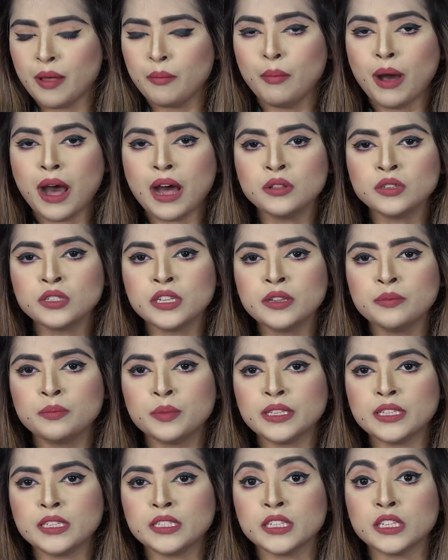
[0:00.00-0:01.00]
amounting
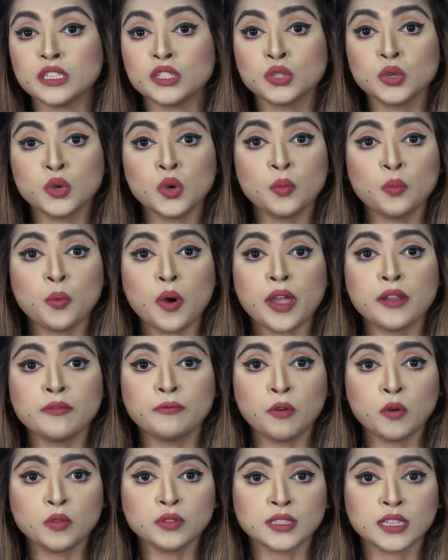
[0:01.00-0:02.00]
BDT
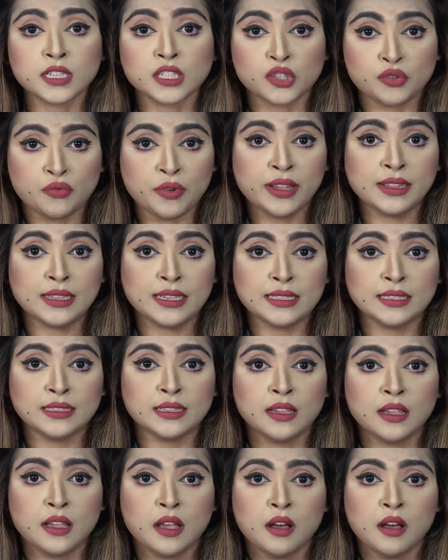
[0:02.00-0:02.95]
2.46 trillion